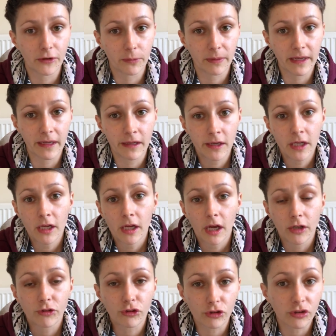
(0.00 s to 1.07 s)
bit,
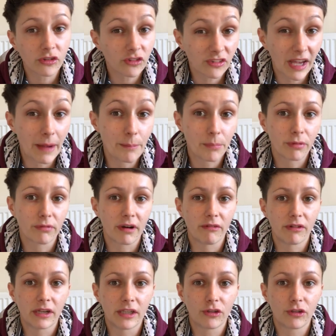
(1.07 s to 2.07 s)
just temporarily.